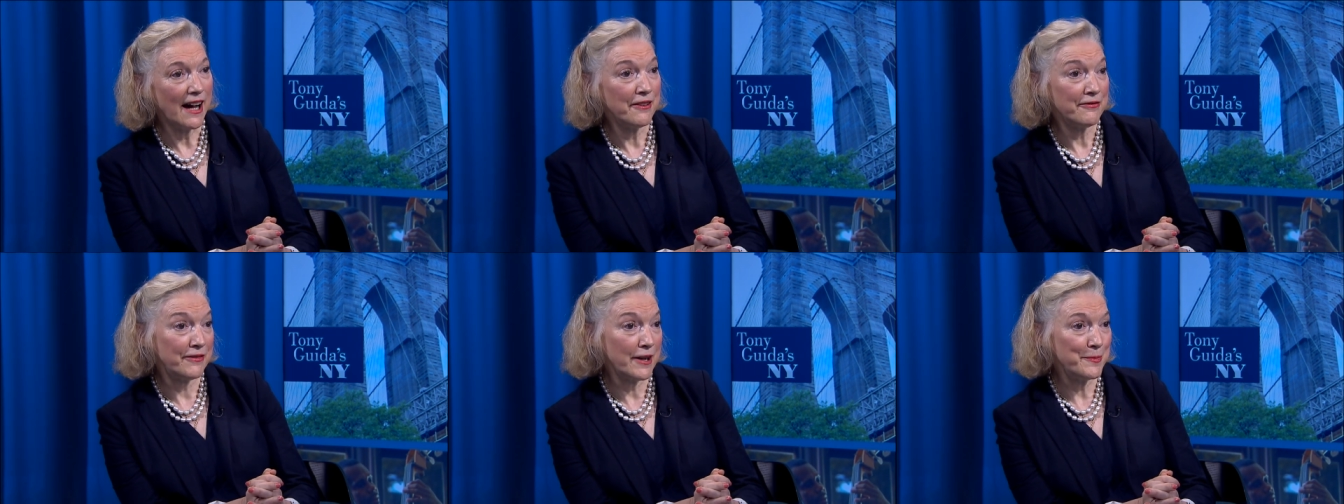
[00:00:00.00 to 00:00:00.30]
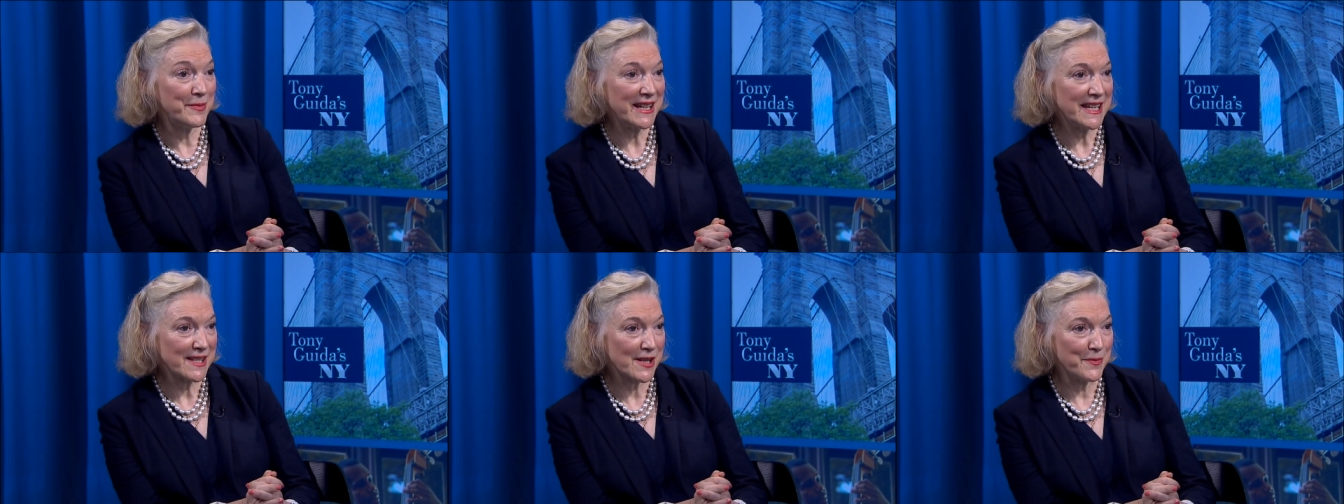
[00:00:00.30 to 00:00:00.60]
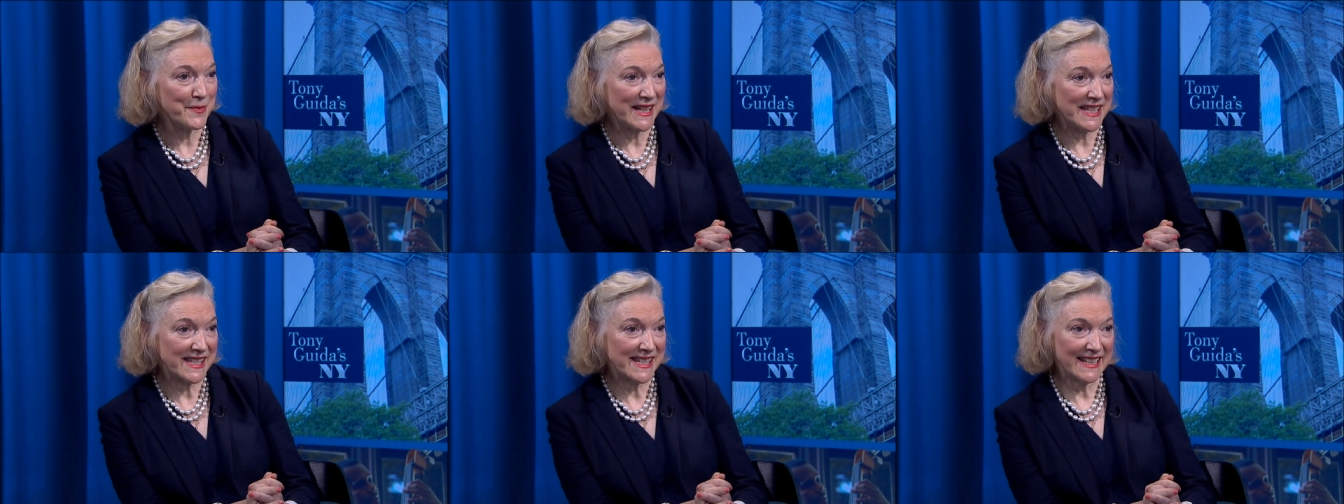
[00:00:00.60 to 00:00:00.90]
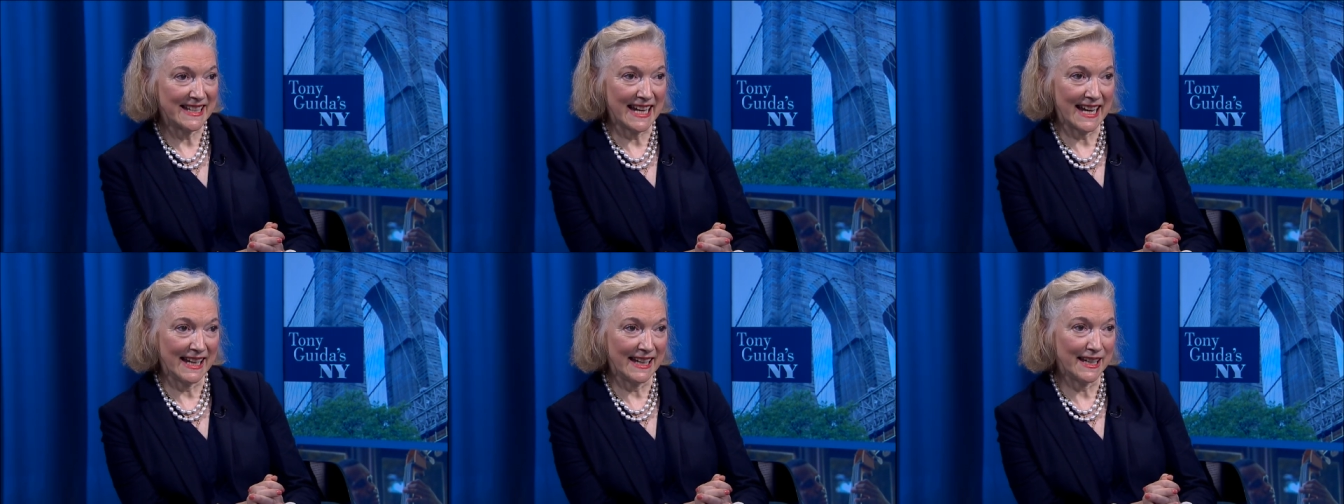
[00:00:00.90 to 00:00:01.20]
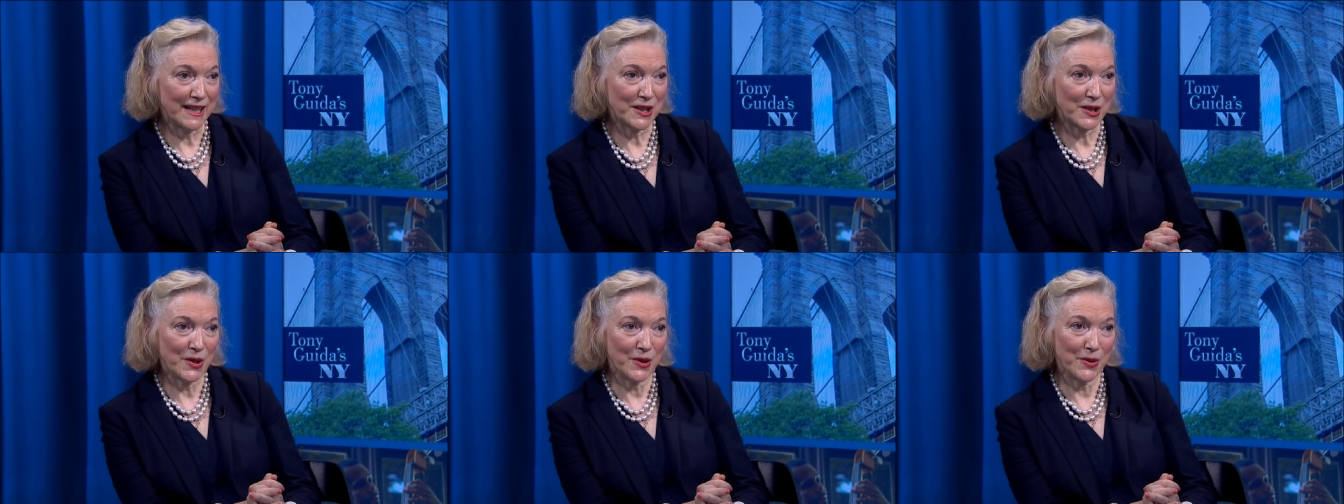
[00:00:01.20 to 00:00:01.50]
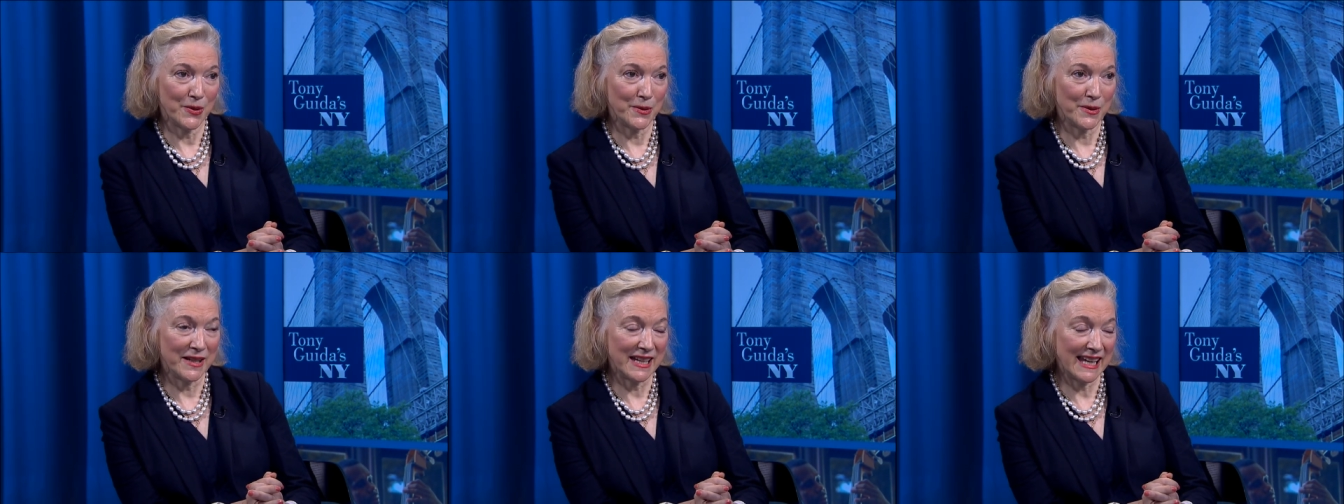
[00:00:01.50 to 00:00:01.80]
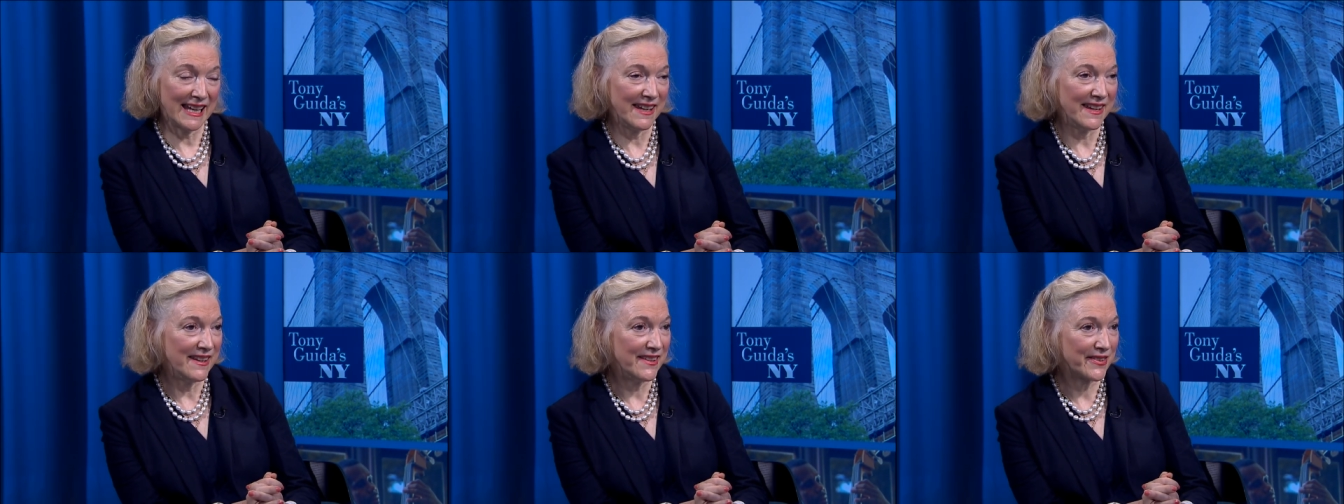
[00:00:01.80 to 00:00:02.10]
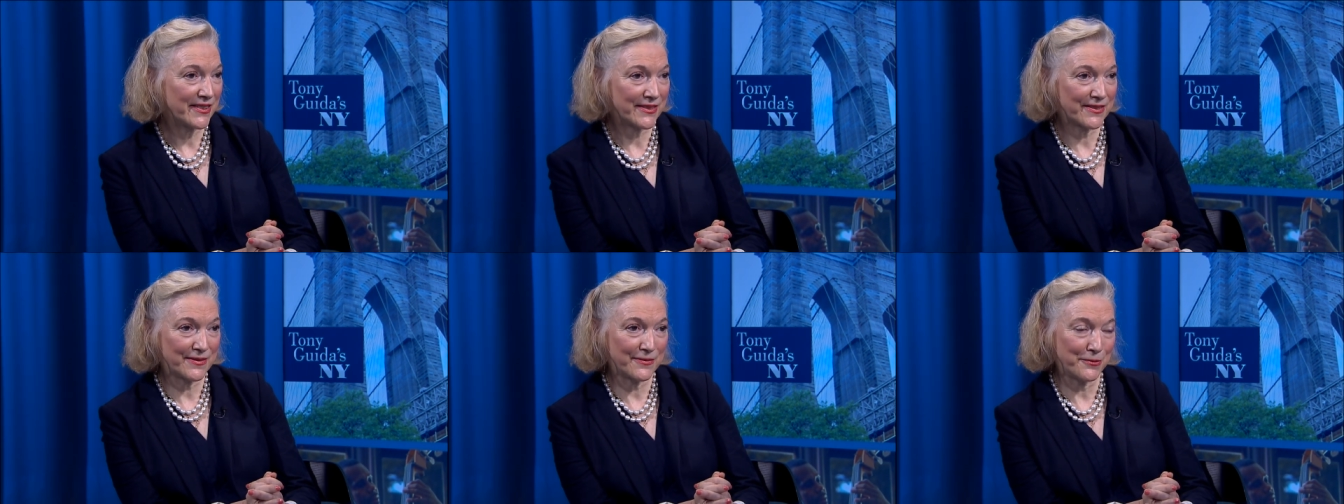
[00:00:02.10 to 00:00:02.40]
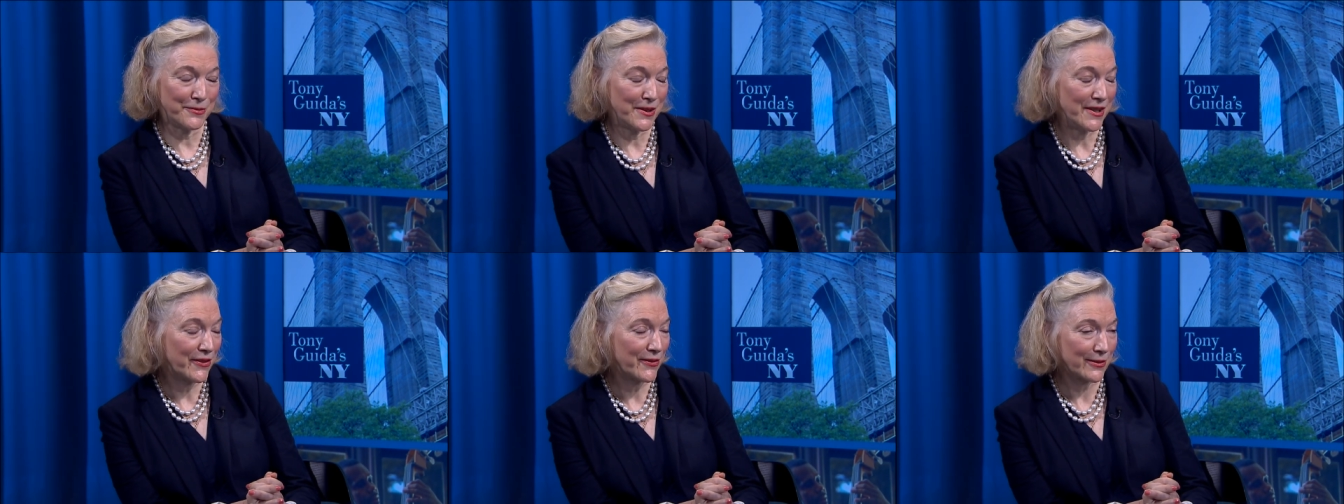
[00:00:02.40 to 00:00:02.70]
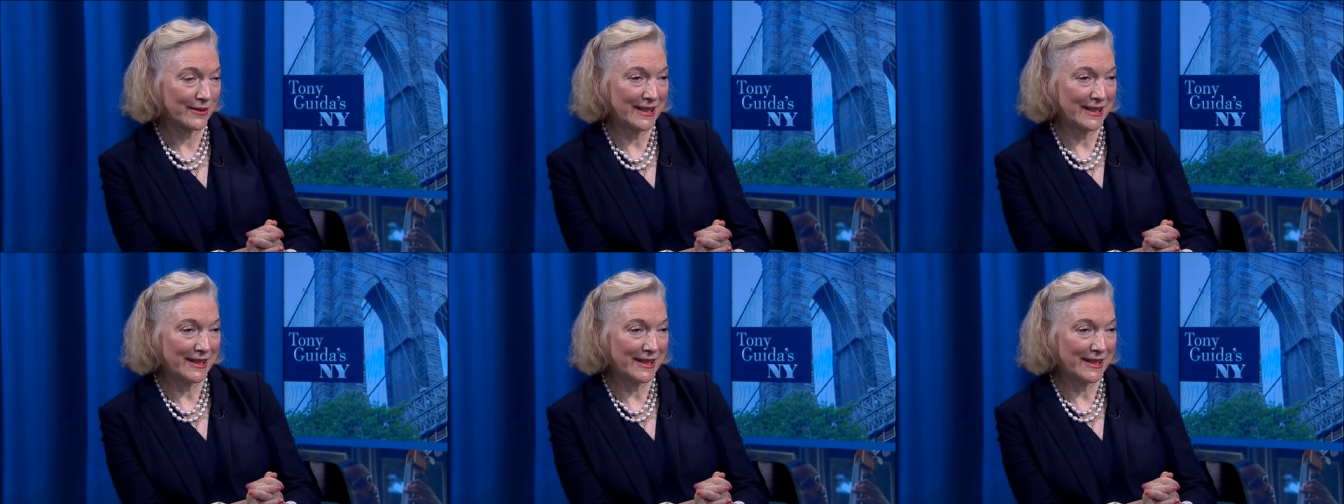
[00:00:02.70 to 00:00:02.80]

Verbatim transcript: Fabrizio Mancinelli, who was